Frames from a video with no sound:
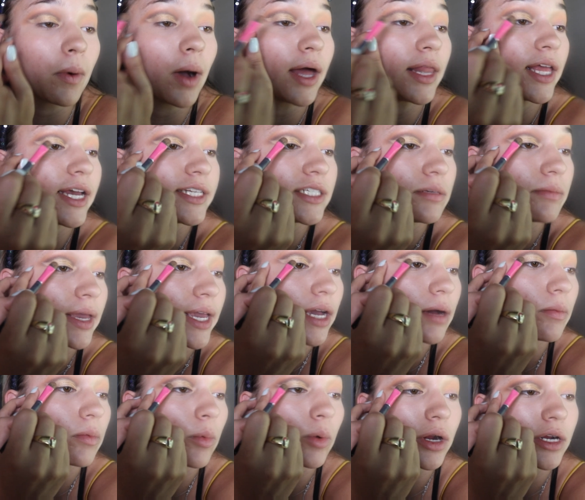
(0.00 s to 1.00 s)
I like to make
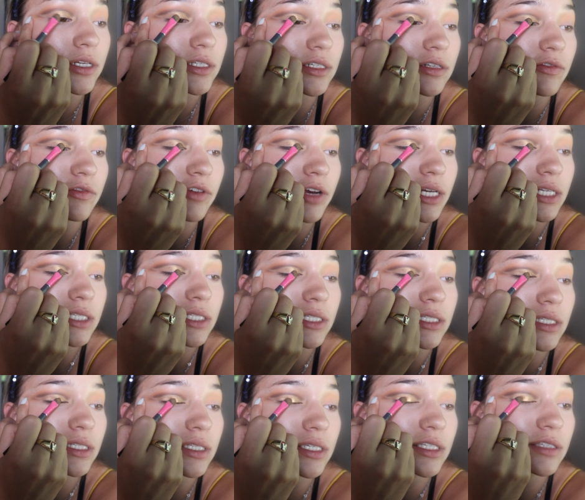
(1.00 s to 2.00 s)
up words and phrases
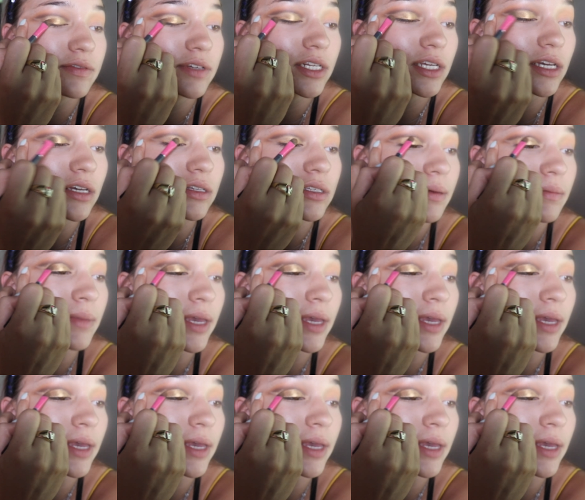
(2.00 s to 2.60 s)
in these videos.